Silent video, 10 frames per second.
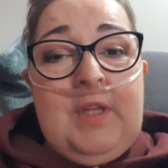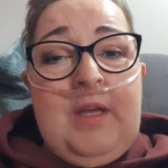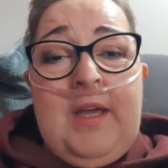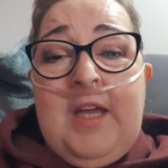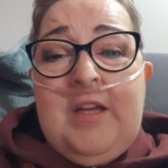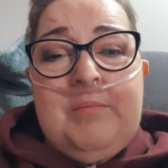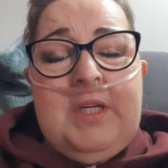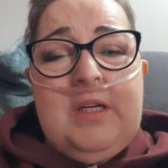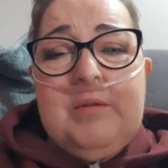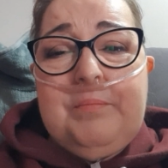
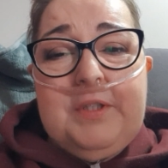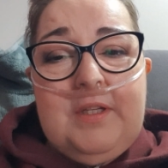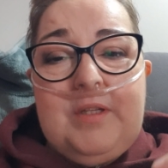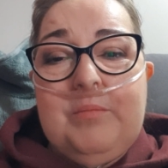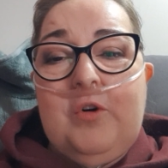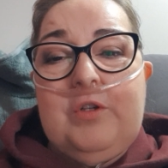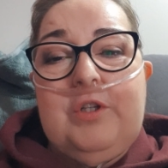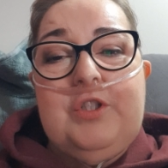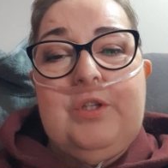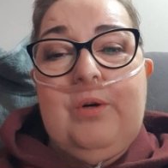He completely
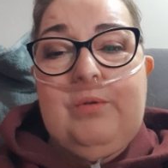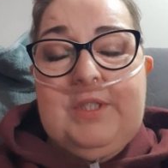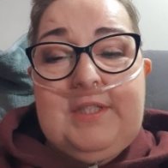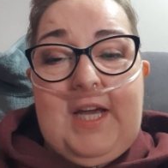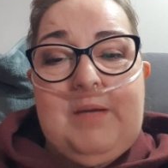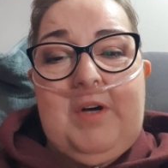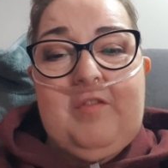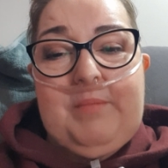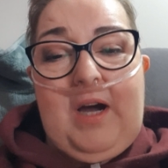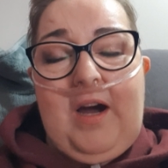monitors you all the time. I have
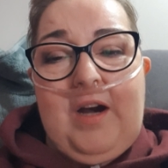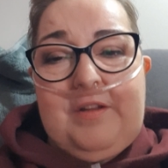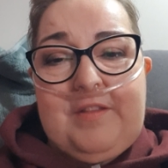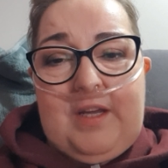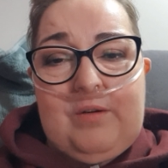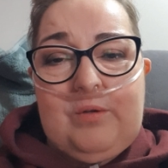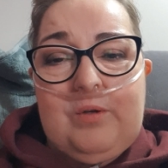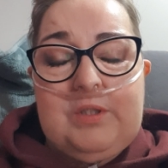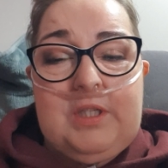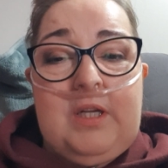my heart thing
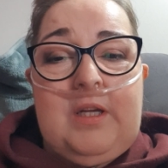on.